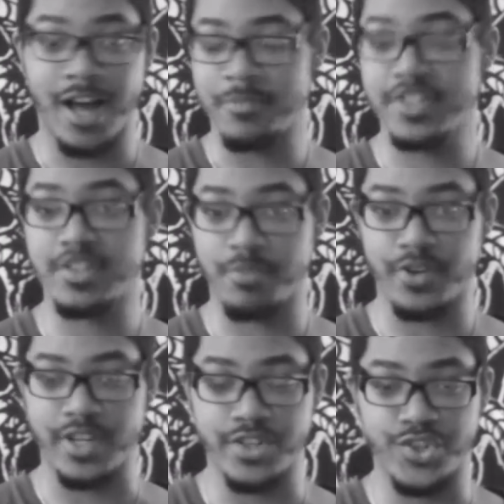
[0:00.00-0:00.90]
this is a
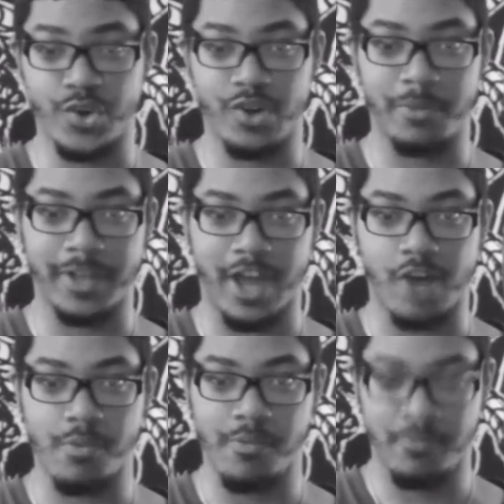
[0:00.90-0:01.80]
pretty enjoyable
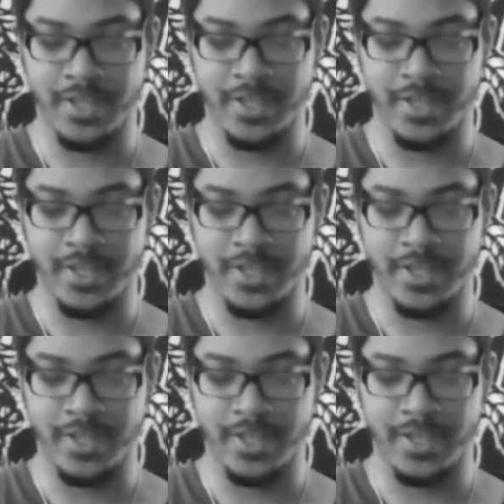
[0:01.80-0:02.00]
album,